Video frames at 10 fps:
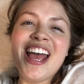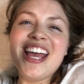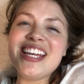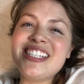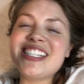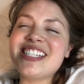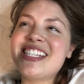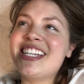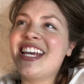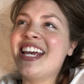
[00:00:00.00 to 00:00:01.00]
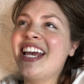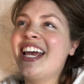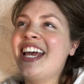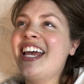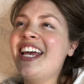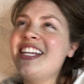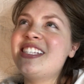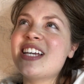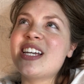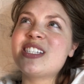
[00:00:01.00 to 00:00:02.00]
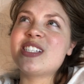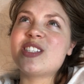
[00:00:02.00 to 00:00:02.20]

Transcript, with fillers: It just, it doesn't